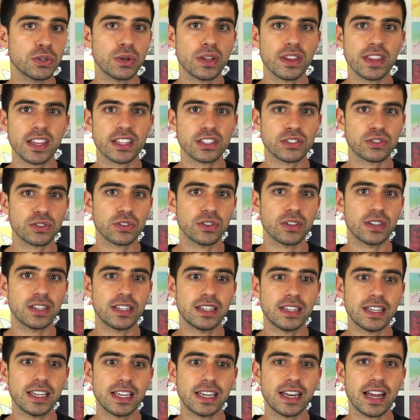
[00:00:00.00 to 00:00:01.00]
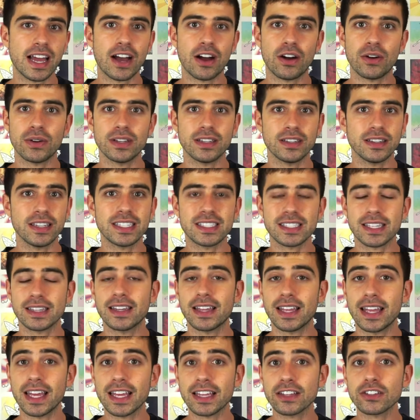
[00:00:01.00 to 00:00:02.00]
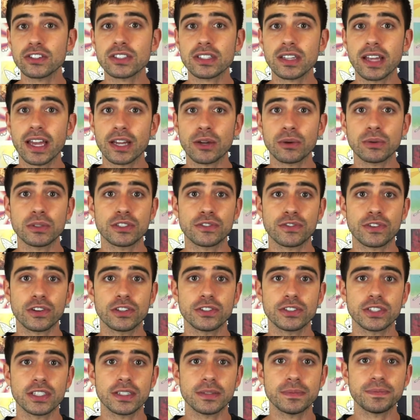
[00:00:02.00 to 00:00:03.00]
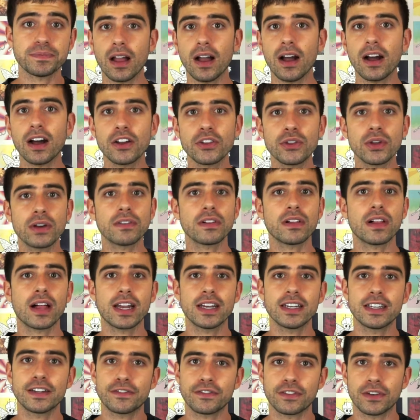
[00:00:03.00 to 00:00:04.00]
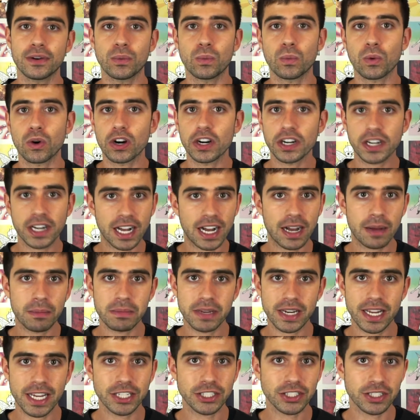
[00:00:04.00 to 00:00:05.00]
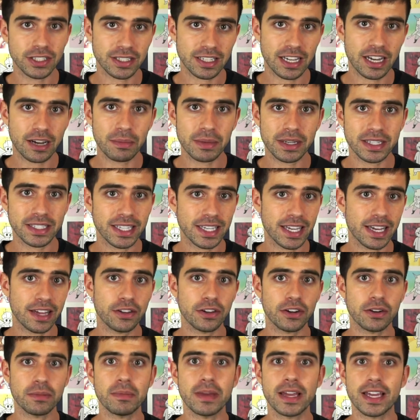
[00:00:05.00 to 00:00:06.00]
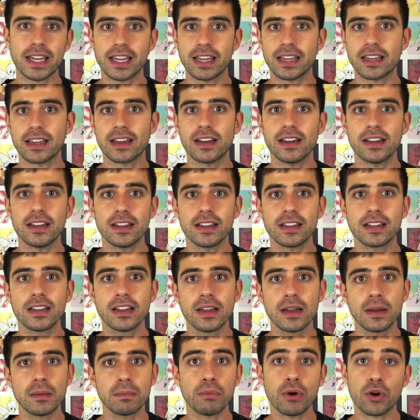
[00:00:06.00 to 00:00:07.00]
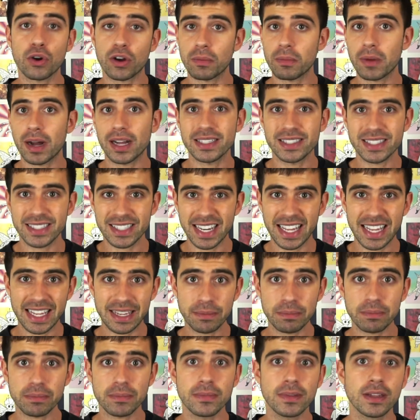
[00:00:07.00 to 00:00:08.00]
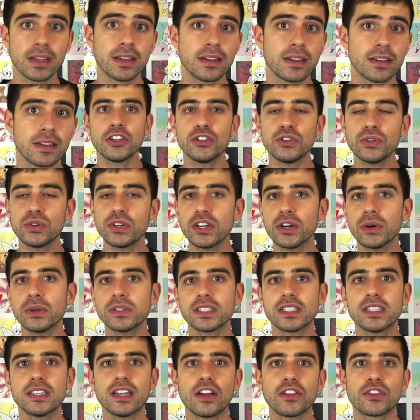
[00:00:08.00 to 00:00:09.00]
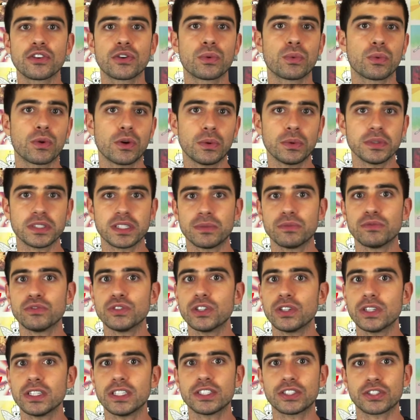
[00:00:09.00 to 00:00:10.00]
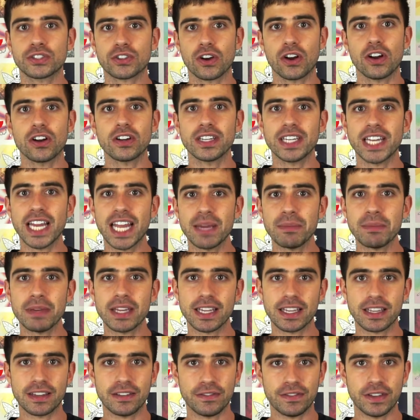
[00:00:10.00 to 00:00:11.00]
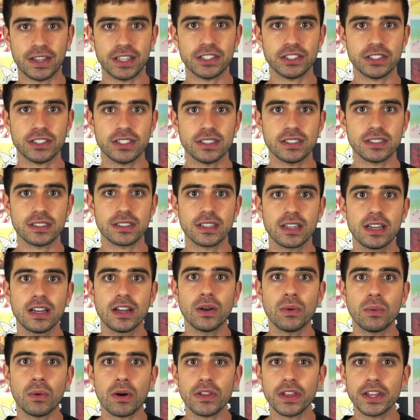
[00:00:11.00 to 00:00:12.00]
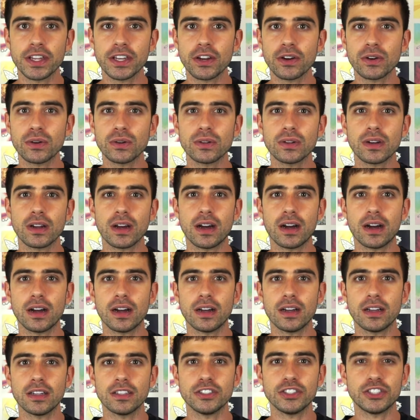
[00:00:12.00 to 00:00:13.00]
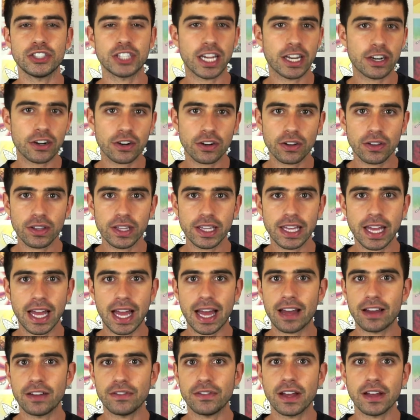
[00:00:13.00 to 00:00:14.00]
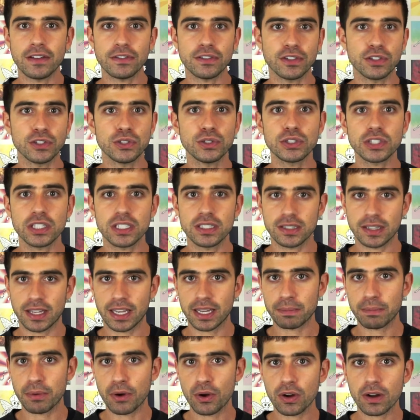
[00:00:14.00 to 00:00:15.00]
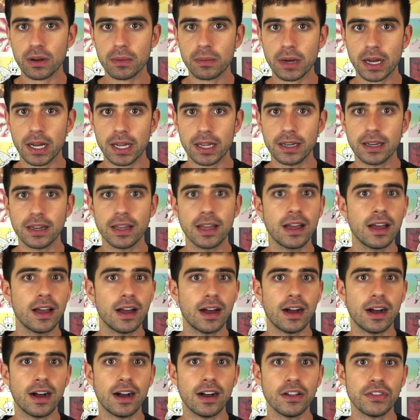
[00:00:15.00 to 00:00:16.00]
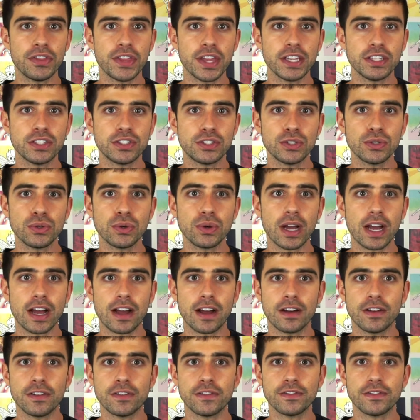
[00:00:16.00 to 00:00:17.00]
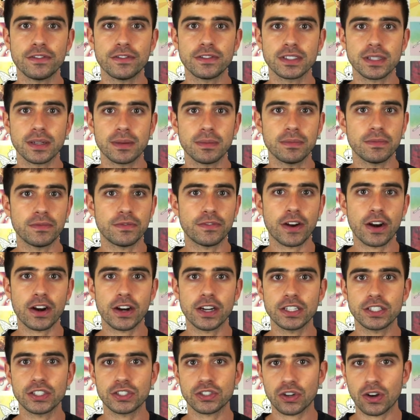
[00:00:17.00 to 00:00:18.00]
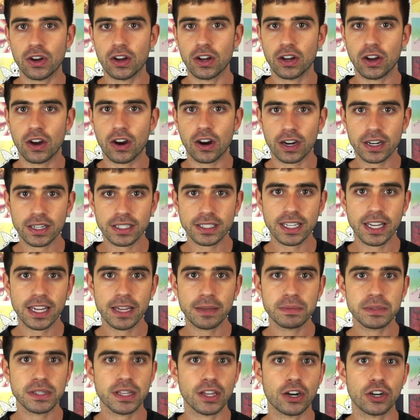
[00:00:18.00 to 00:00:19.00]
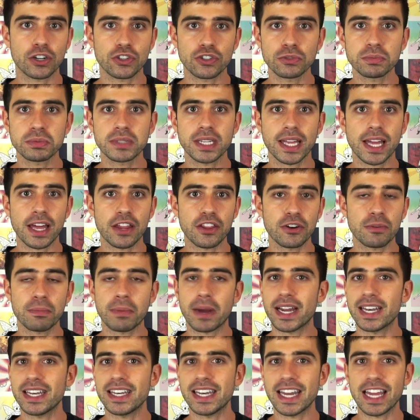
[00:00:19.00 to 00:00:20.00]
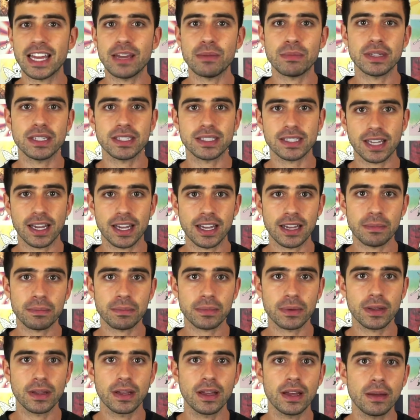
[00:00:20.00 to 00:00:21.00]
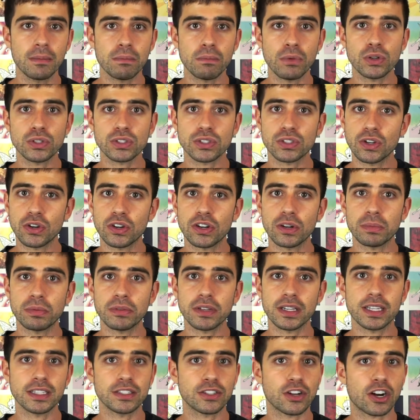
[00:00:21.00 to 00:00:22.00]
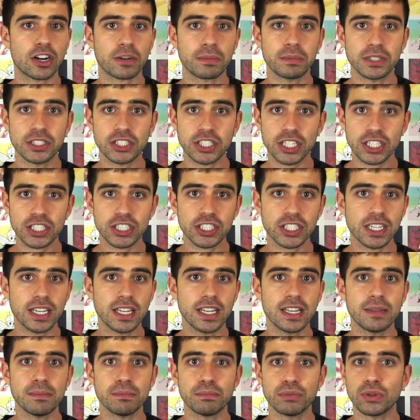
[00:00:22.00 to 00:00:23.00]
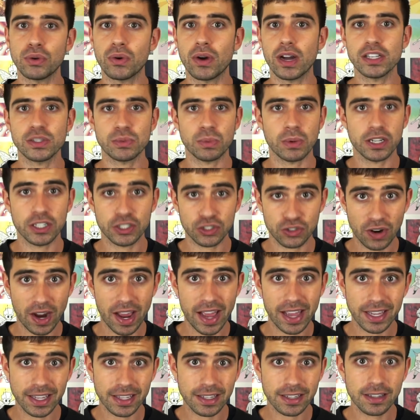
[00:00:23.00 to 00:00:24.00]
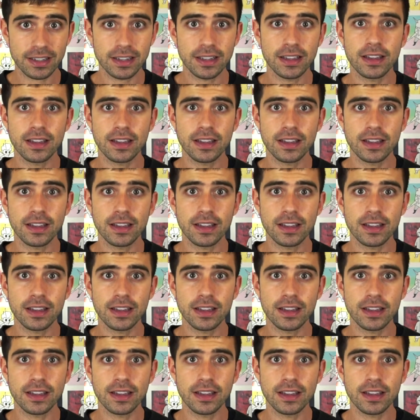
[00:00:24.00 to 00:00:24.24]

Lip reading: I think it's really neat how, at least in the English language version, you have a lot of different word combinations coming together, making Pokemon's name. Yu-Gi-Oh! Is another world with some really strong naming conventions. While they don't generally have evolutions like Pokemon, they do have some very strong archetypes that are grouped together by name and type. Most notably Dark Magician, Blue Eyes White Dragon.